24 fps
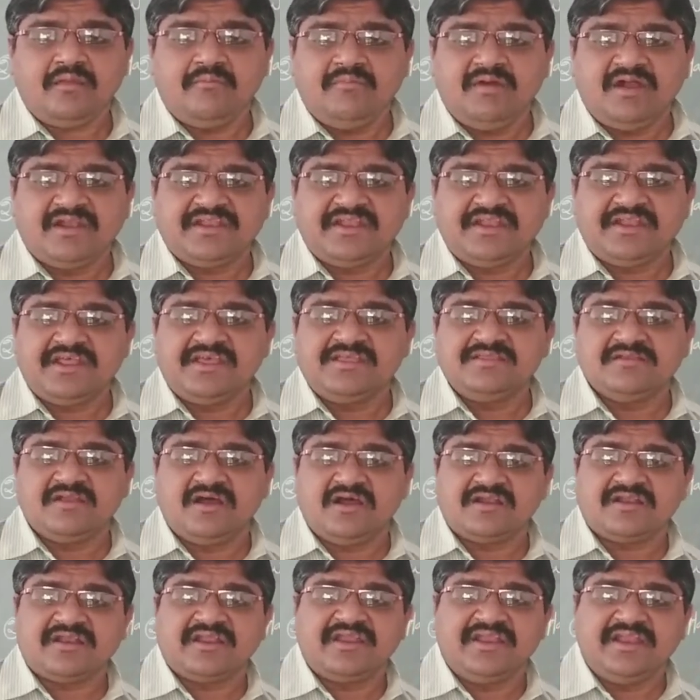but it is
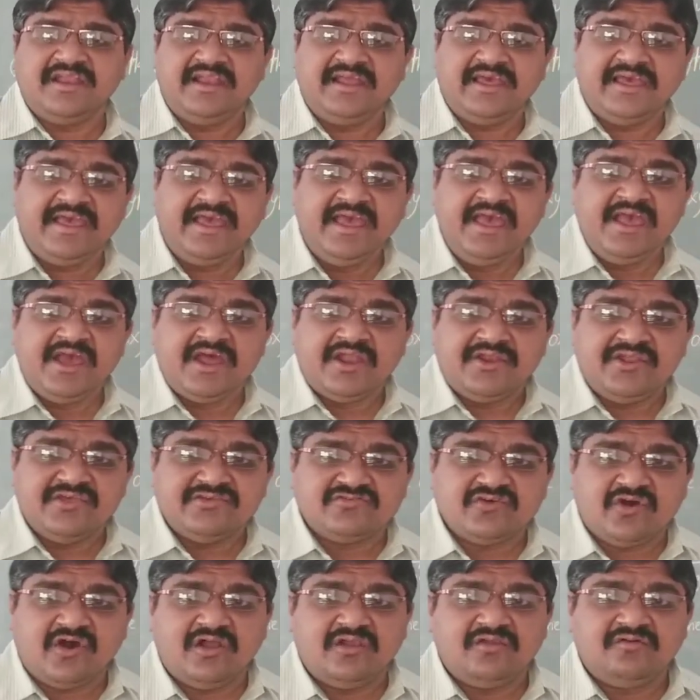not readily
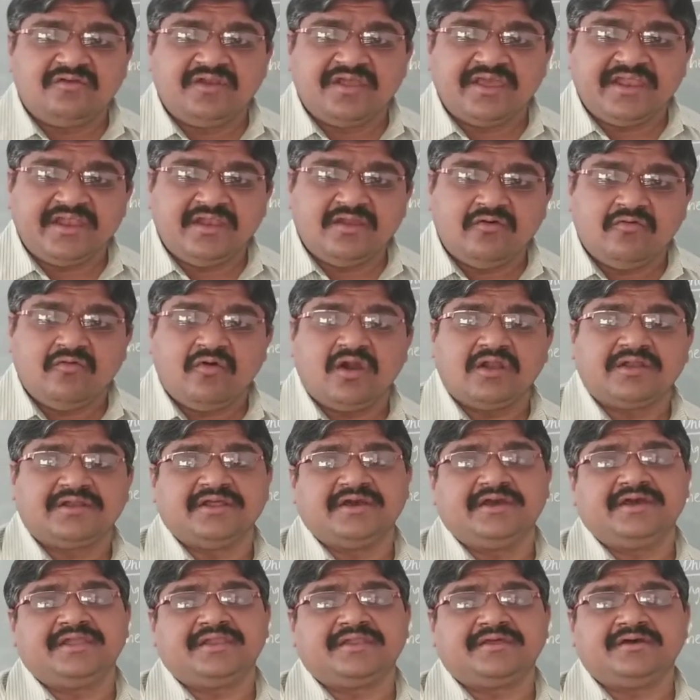dissolved in
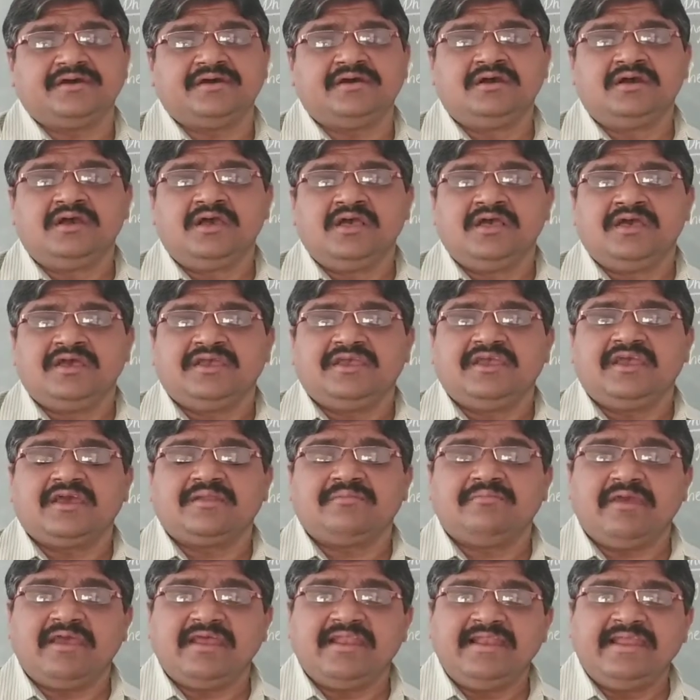water.
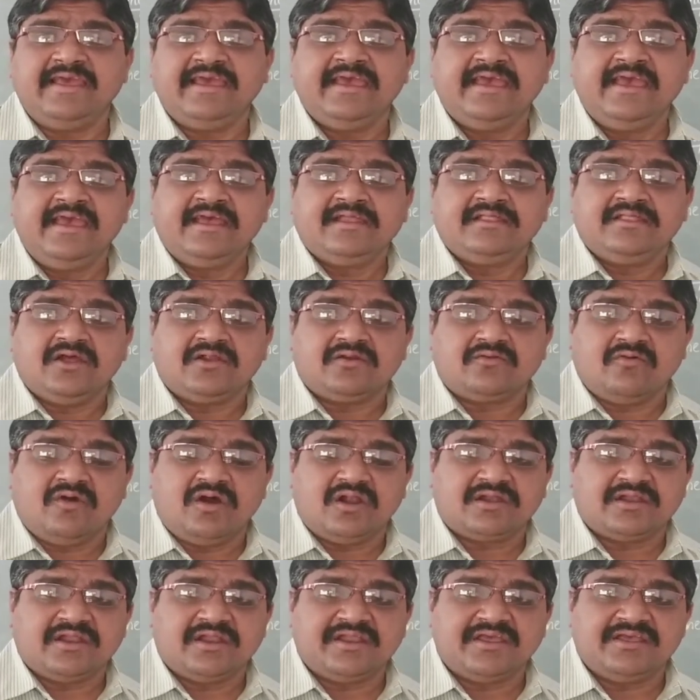Here mainly that
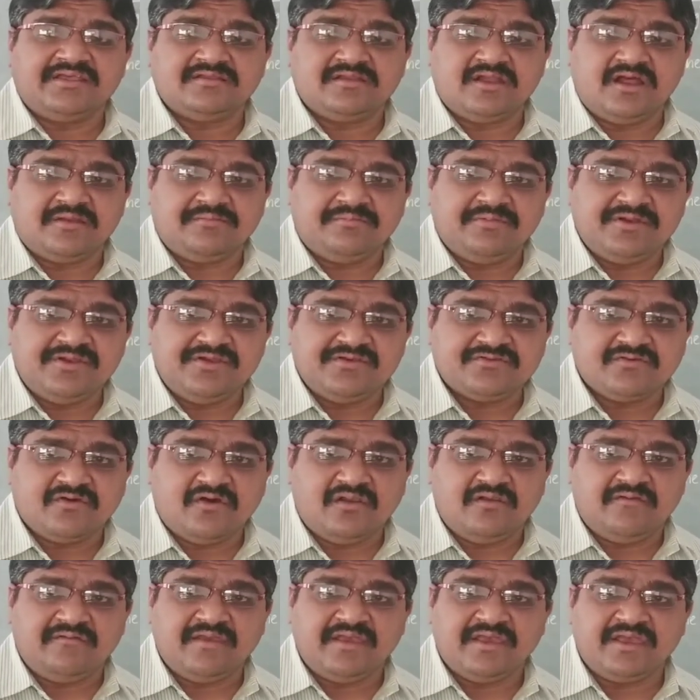water is not be
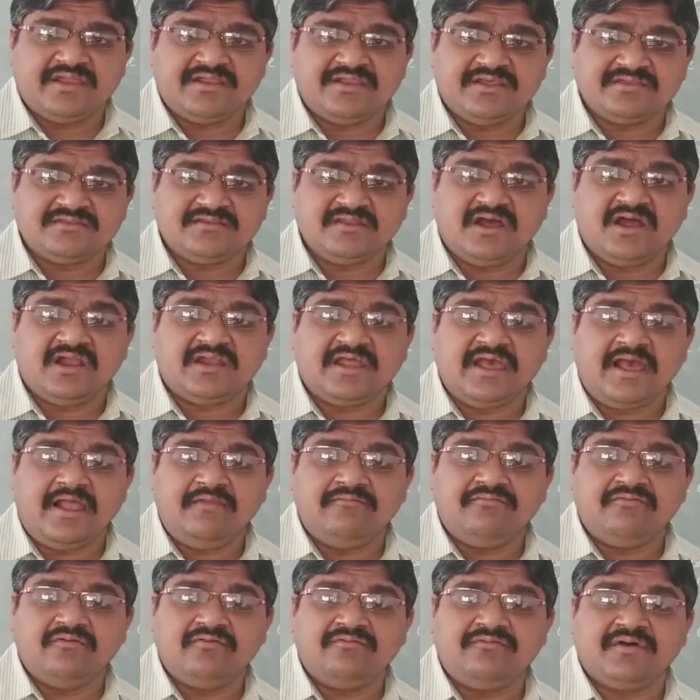dissolving, it does not
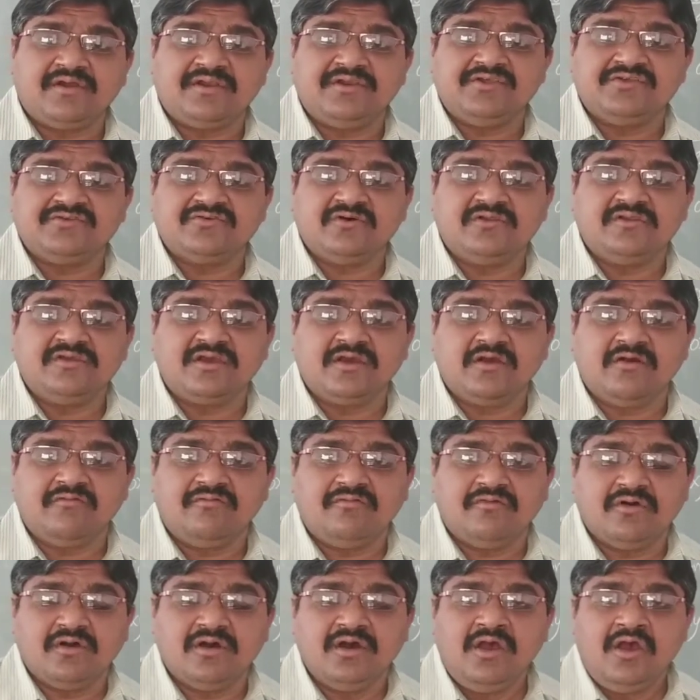helpful for dissolving
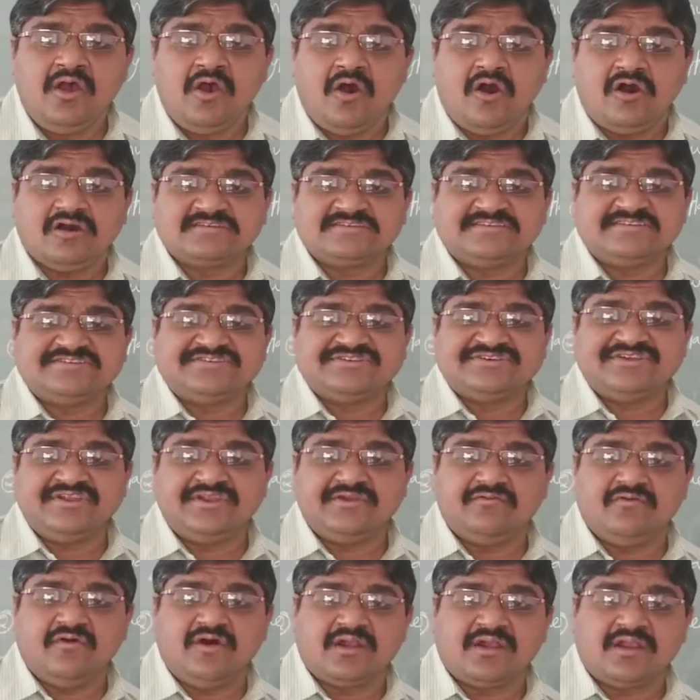of oxygen
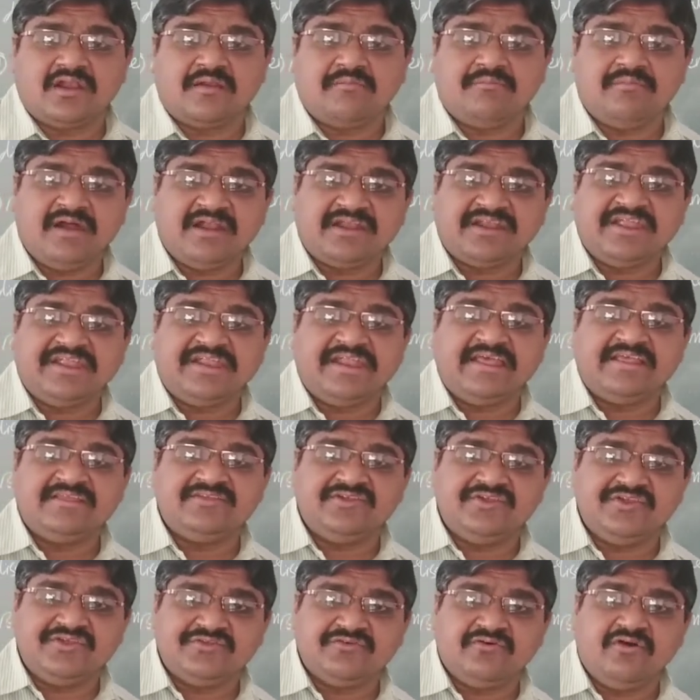in water, but it
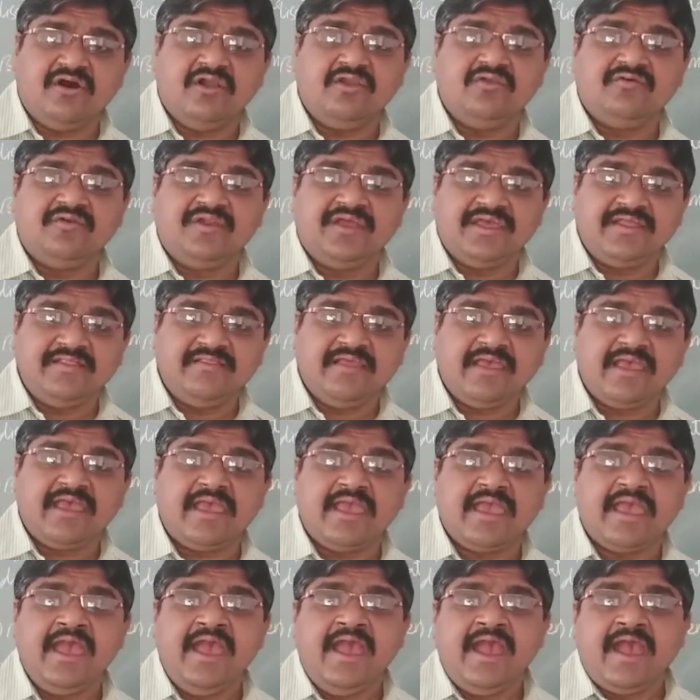is dissolved in
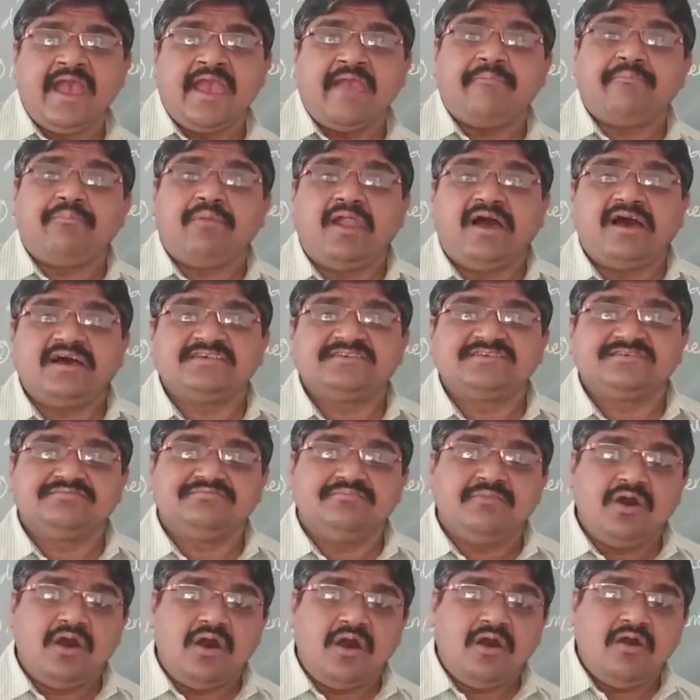the
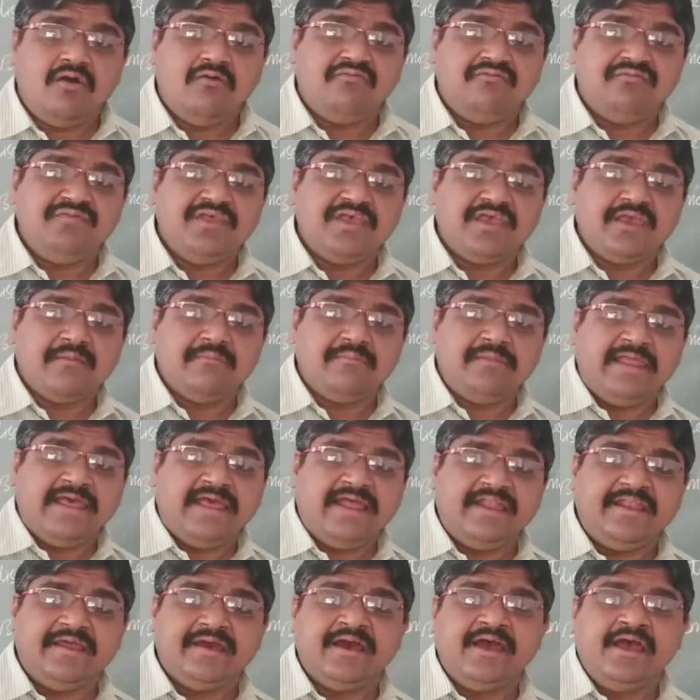plasma of the
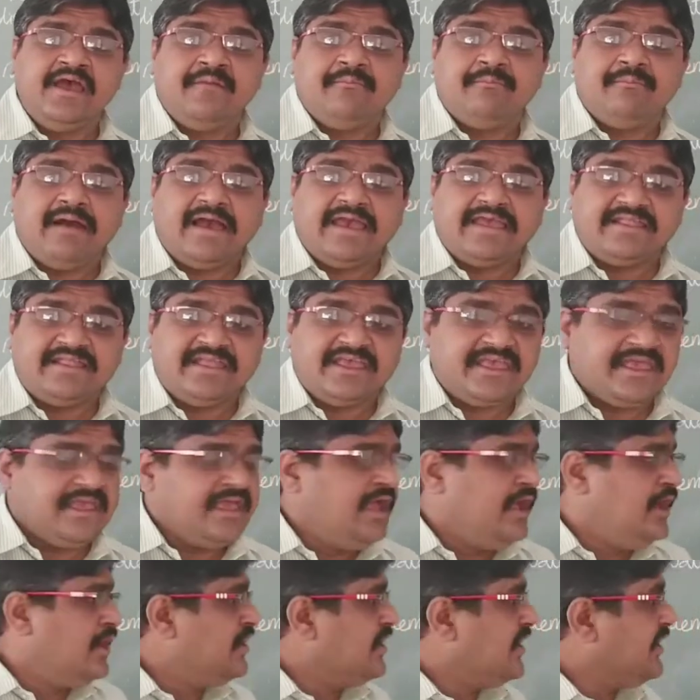blood by
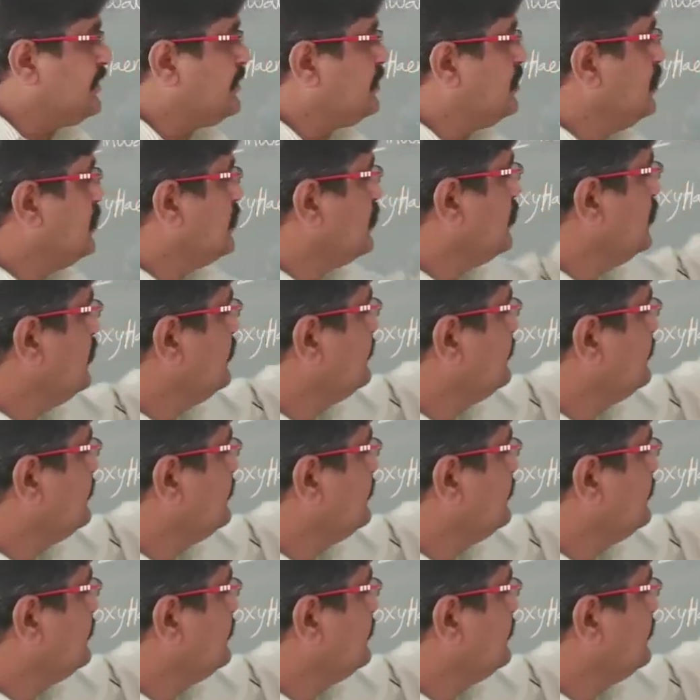the 2 to